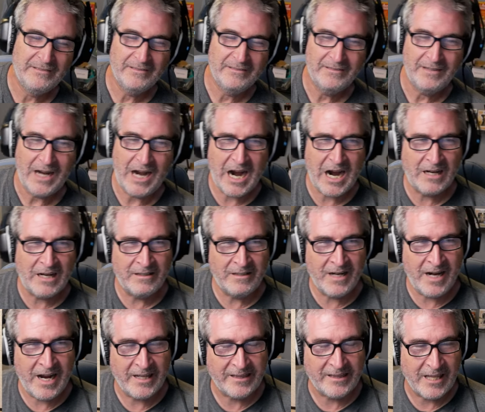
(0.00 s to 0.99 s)
All
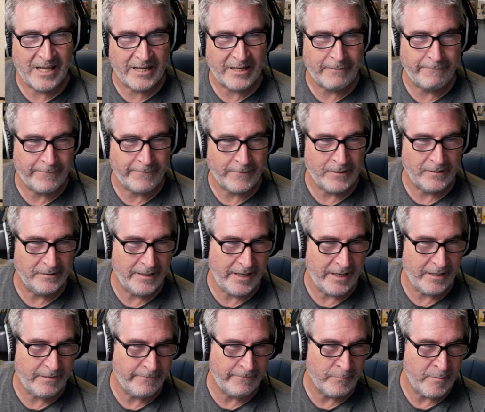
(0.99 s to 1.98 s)
right, thank you, fart lady,
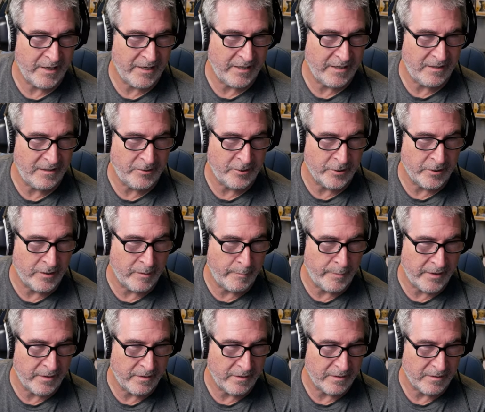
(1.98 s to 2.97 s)
for making your
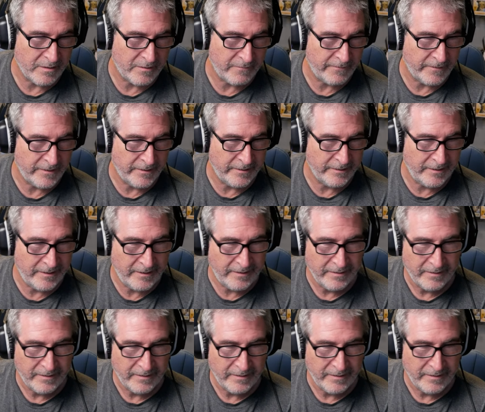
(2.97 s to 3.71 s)
appearance finally.